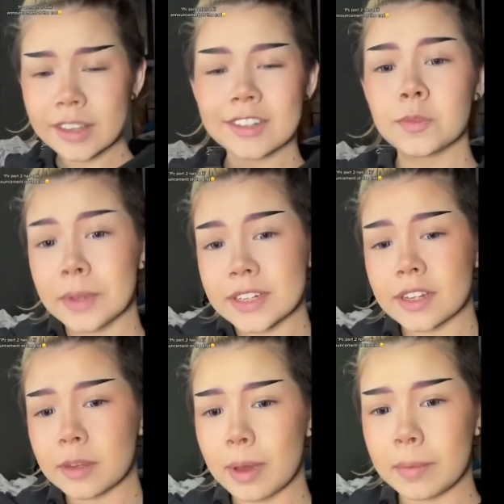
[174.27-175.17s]
this is
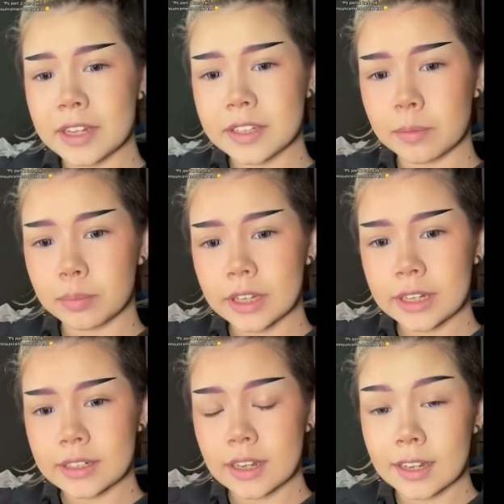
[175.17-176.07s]
basically my base
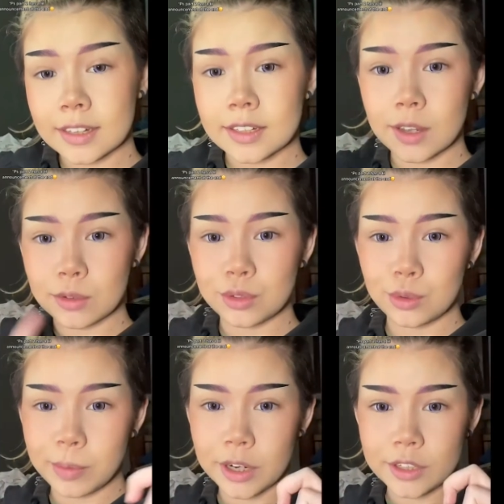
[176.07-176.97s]
complete. Let's go to
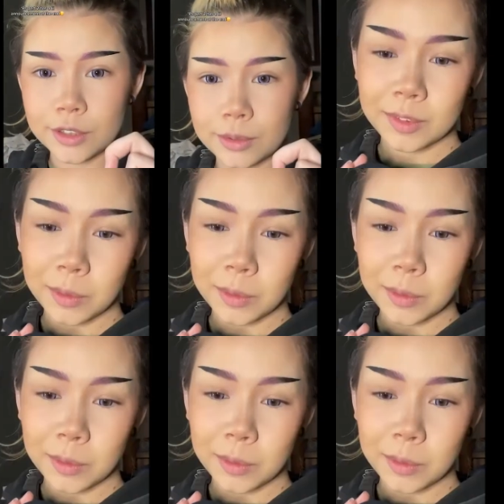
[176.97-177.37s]
part two.